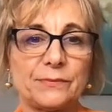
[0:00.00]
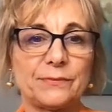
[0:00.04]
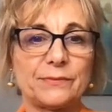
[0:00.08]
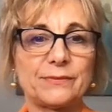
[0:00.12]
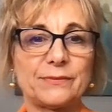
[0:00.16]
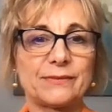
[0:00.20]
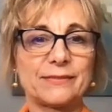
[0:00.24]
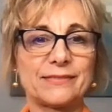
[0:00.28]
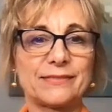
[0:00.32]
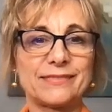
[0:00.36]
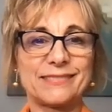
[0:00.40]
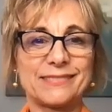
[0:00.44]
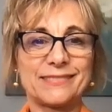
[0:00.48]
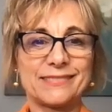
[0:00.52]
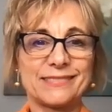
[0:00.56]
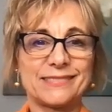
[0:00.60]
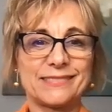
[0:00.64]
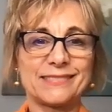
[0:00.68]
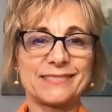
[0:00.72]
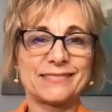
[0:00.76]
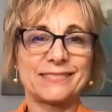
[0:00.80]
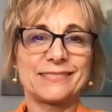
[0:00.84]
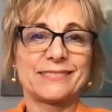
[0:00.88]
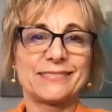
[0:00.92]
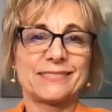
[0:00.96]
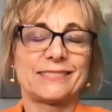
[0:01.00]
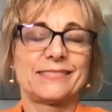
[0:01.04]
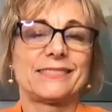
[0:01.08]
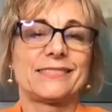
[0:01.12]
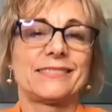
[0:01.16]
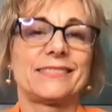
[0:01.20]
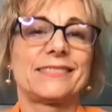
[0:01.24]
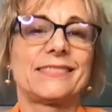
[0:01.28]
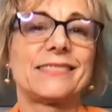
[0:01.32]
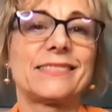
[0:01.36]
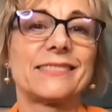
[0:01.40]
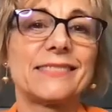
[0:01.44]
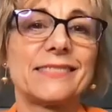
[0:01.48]

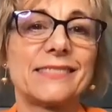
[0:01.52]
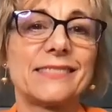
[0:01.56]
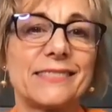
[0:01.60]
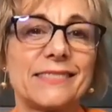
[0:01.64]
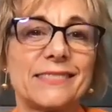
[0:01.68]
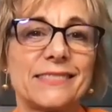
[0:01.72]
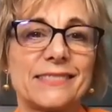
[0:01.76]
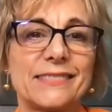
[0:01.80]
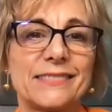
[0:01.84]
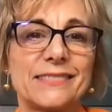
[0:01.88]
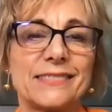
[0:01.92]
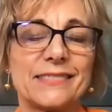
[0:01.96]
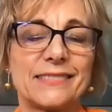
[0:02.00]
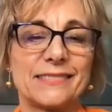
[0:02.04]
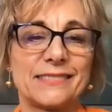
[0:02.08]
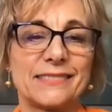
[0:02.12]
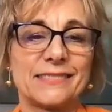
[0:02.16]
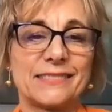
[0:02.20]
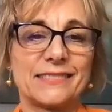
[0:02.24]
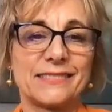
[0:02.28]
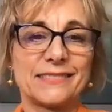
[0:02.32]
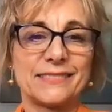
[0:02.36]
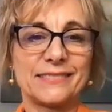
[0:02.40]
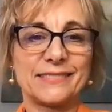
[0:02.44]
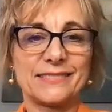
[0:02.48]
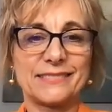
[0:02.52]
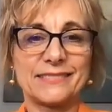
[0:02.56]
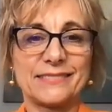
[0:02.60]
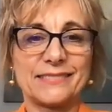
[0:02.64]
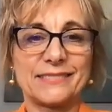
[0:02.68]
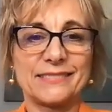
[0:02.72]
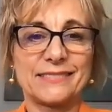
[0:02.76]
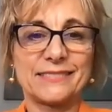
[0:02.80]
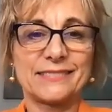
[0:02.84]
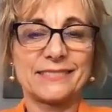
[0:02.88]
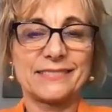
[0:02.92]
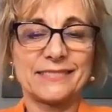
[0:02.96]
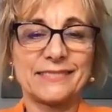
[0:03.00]

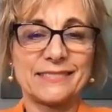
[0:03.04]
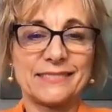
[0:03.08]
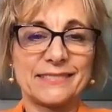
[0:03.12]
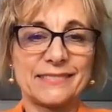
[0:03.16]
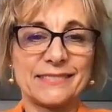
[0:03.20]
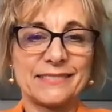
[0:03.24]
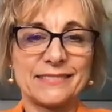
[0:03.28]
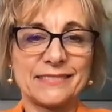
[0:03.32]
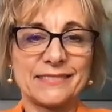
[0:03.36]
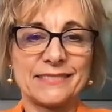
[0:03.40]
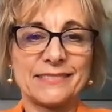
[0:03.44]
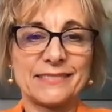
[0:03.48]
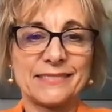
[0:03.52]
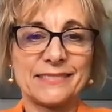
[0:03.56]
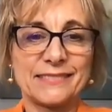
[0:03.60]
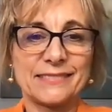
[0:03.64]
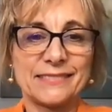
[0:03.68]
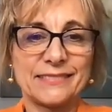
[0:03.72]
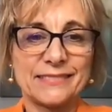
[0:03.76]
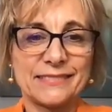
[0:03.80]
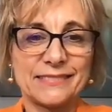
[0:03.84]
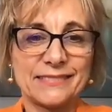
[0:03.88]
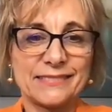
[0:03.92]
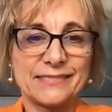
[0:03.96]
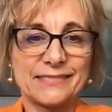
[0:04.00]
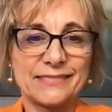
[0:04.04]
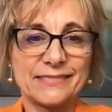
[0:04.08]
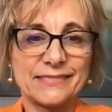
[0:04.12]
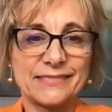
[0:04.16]
[no speech]